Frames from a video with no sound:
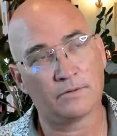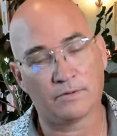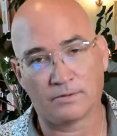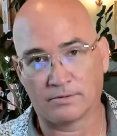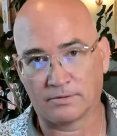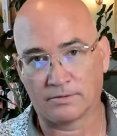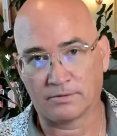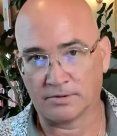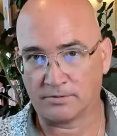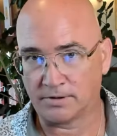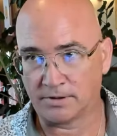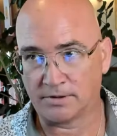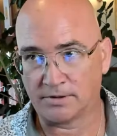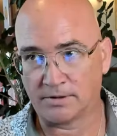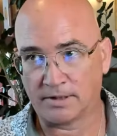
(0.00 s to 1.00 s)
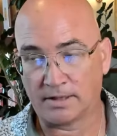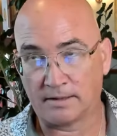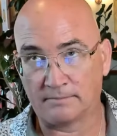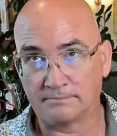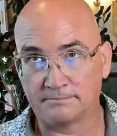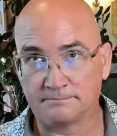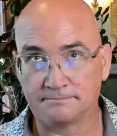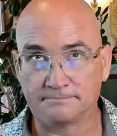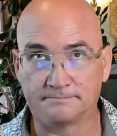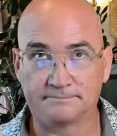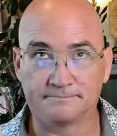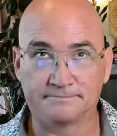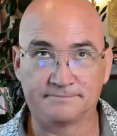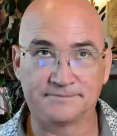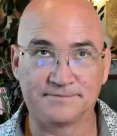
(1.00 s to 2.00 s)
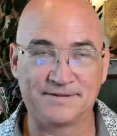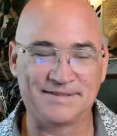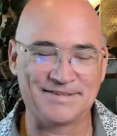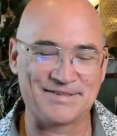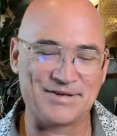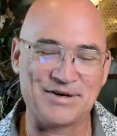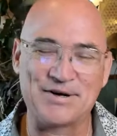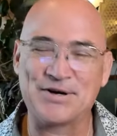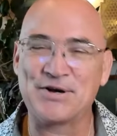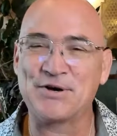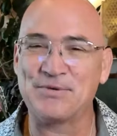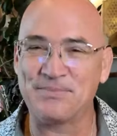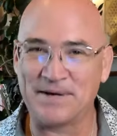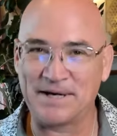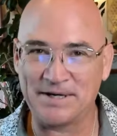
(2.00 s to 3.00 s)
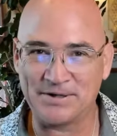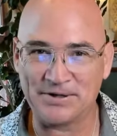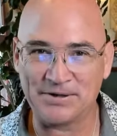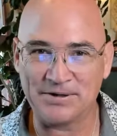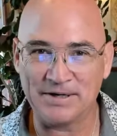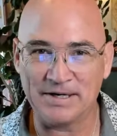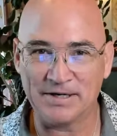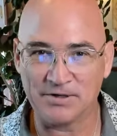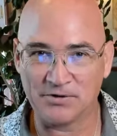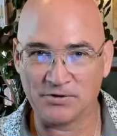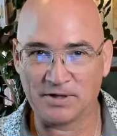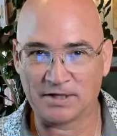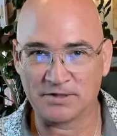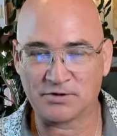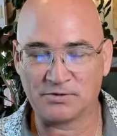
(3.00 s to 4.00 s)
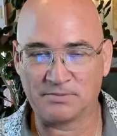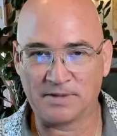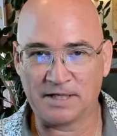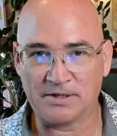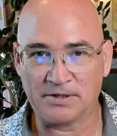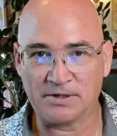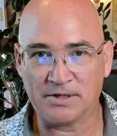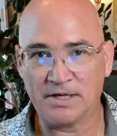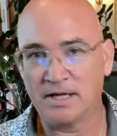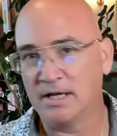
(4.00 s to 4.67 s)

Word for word: or or your um, sorry your meter your electrical meter